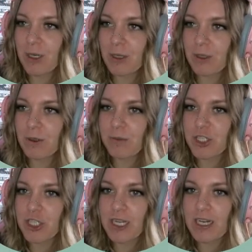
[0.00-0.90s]
little
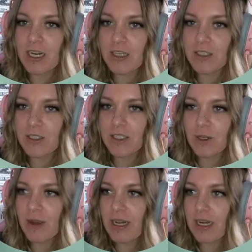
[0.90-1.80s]
machine here. So let's
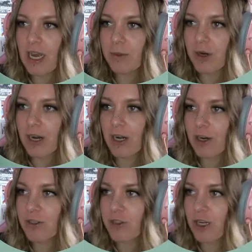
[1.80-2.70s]
go ahead and upgrade
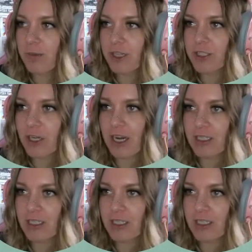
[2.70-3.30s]
our drug mixer as